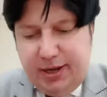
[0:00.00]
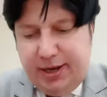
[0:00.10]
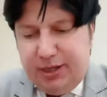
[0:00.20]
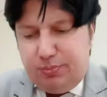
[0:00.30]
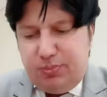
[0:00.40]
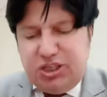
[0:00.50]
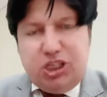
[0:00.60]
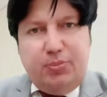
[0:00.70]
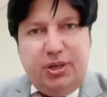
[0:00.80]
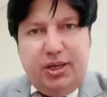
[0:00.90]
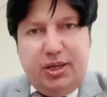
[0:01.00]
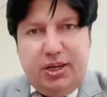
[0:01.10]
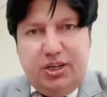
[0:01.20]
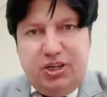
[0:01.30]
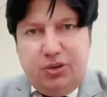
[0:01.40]
it must be
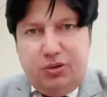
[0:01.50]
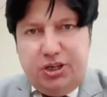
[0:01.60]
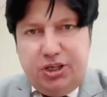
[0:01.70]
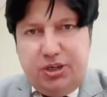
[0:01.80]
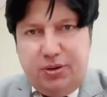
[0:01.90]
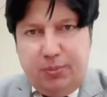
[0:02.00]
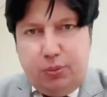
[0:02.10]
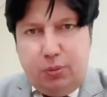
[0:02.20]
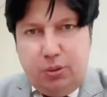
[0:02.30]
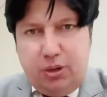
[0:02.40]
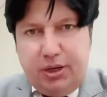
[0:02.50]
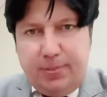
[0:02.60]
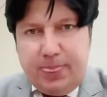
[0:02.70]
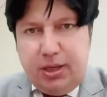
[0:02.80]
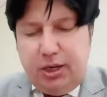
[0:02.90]
integrated properly.
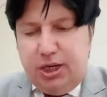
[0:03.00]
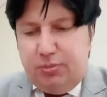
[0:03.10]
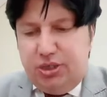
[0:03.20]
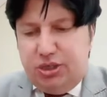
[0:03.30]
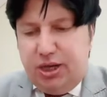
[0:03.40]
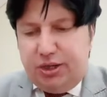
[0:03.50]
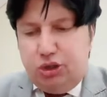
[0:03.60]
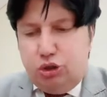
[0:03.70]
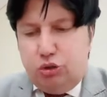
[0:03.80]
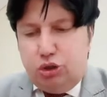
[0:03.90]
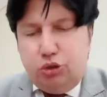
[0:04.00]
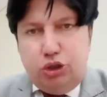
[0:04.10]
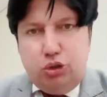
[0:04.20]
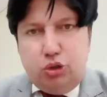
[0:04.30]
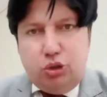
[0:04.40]
It means that you should
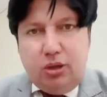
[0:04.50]
use